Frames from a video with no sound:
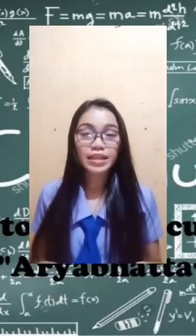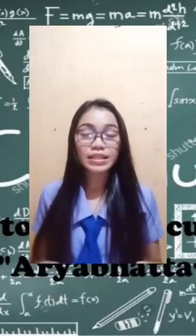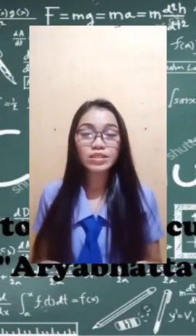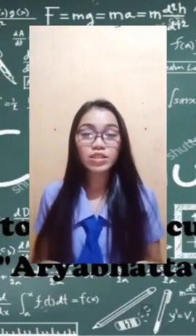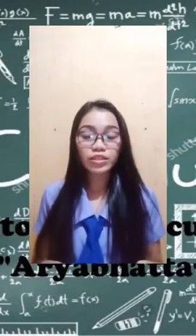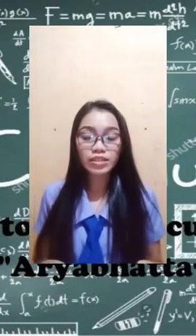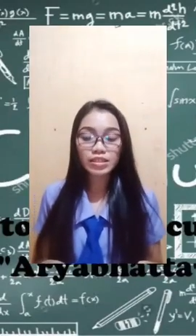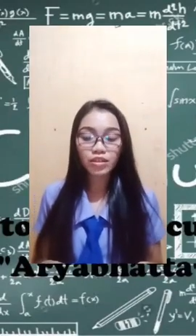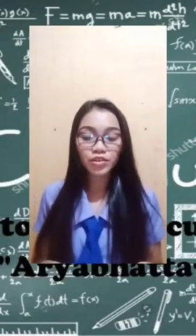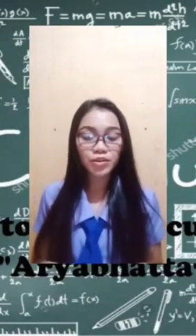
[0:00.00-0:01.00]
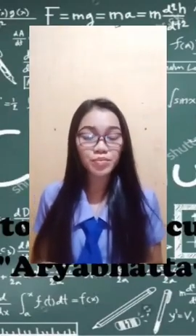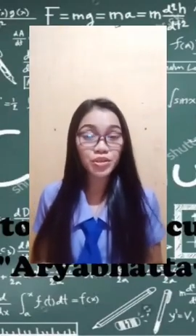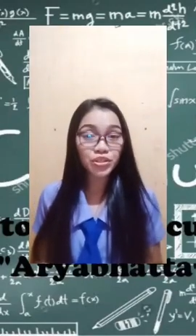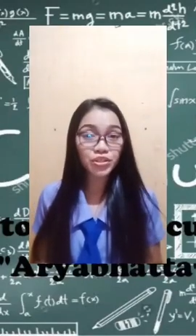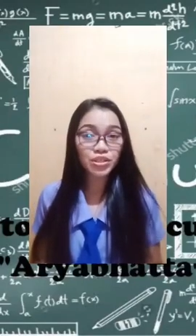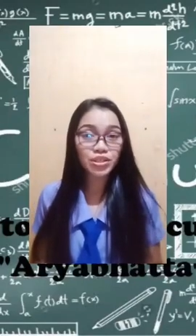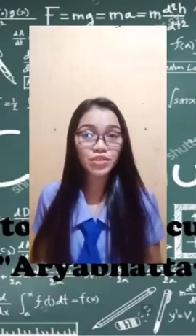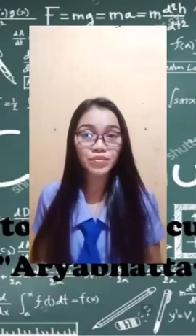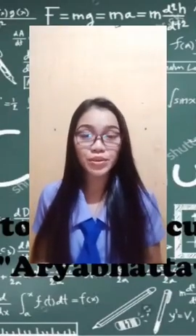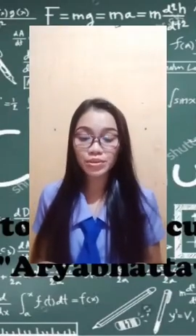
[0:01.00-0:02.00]
It includes the
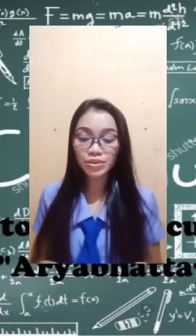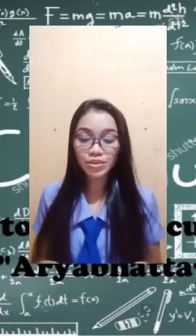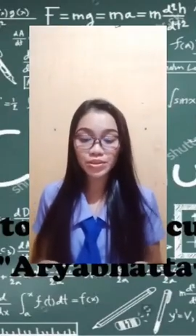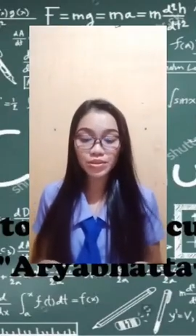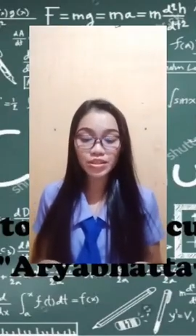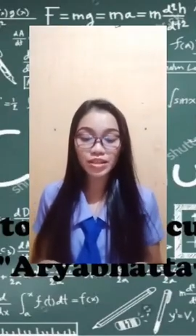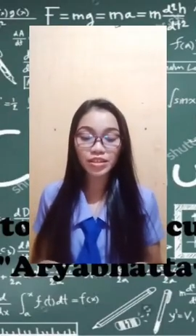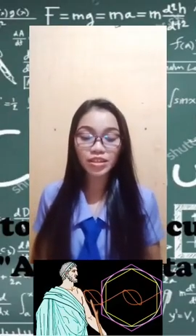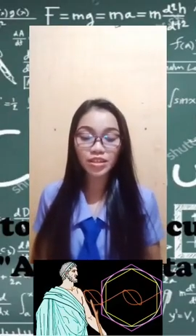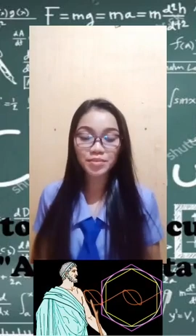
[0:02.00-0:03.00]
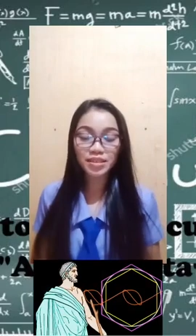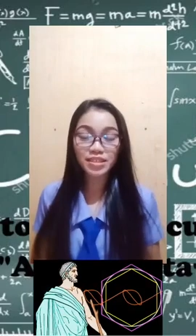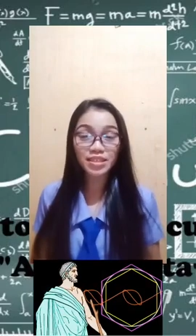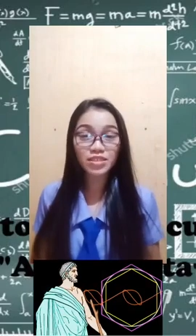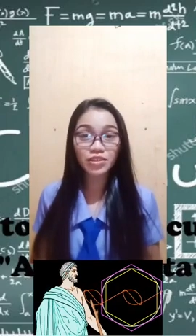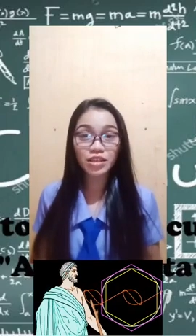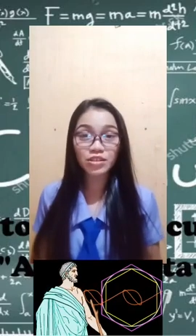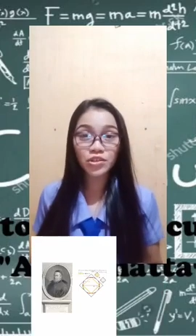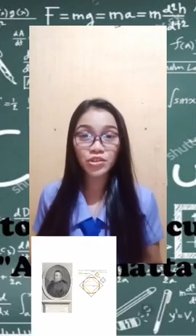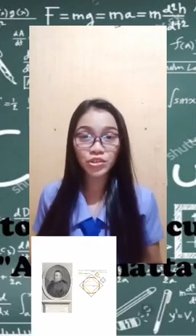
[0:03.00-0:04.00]
contributions of Eudoxus and Archimedes on
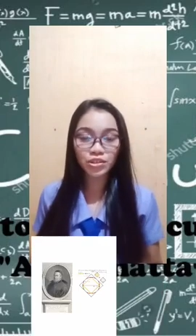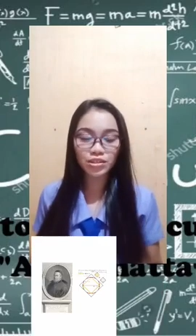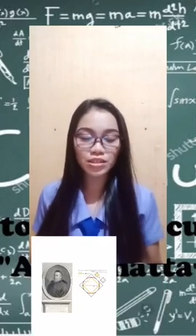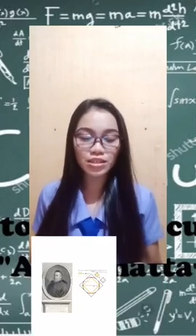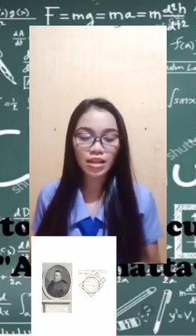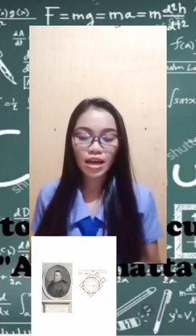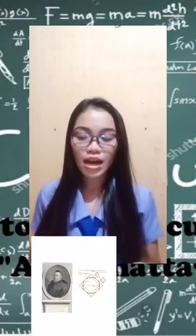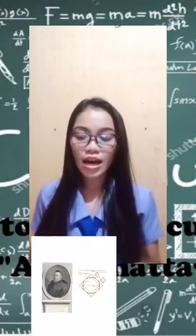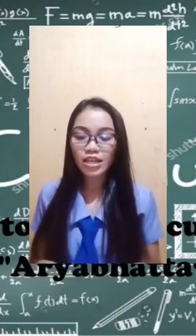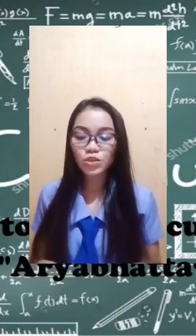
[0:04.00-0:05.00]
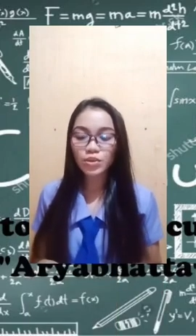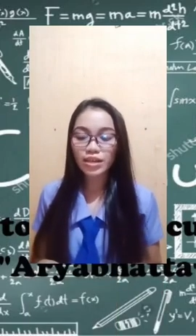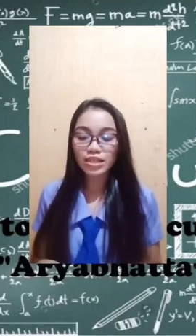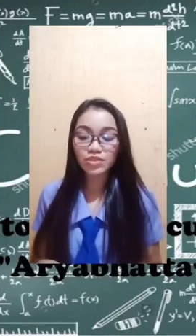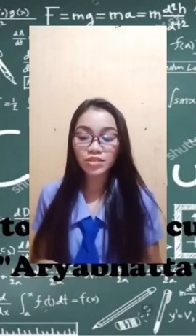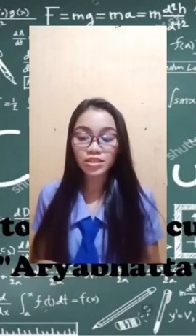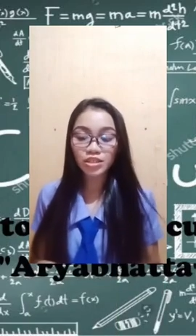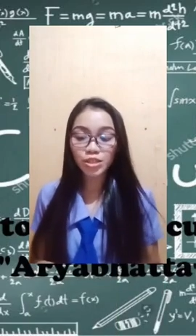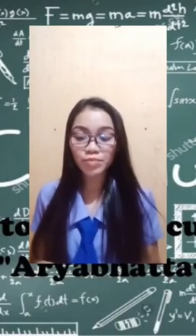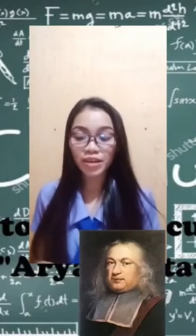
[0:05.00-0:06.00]
equations, as well as research